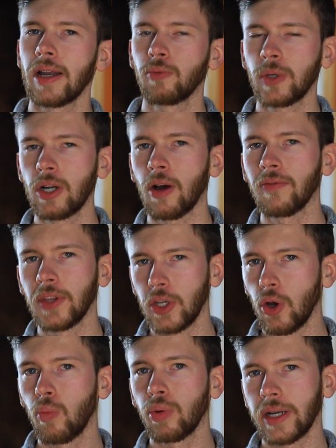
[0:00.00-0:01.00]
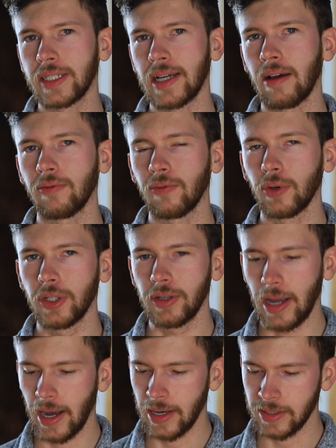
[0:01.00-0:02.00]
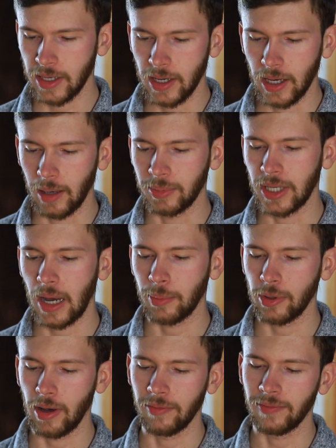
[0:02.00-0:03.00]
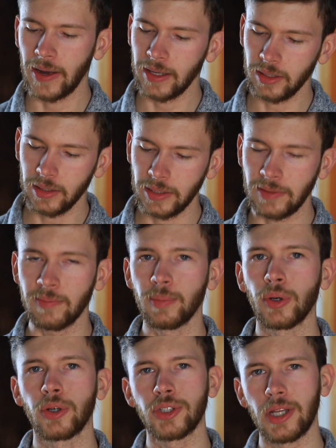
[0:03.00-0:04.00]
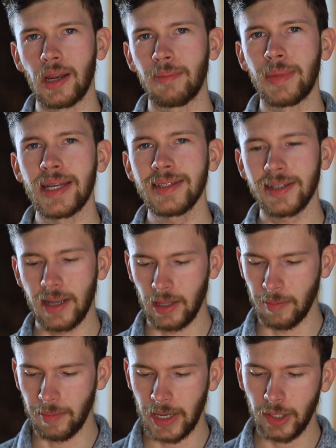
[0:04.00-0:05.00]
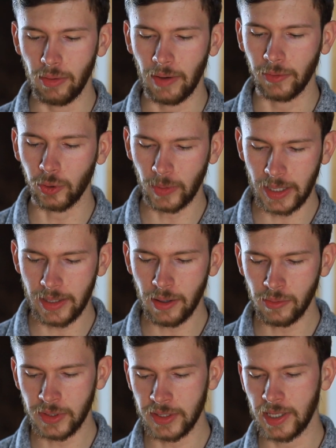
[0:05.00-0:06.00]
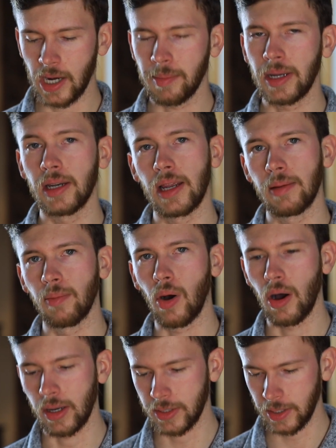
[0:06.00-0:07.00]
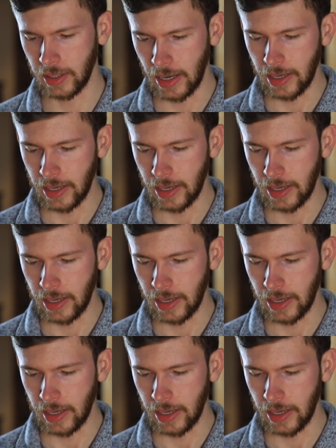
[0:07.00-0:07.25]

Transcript: ahead and read off the note breakdown for you guys. Up top you have violet leaf, birch, and mint. In the mid you have green notes, cinnamon, and moss.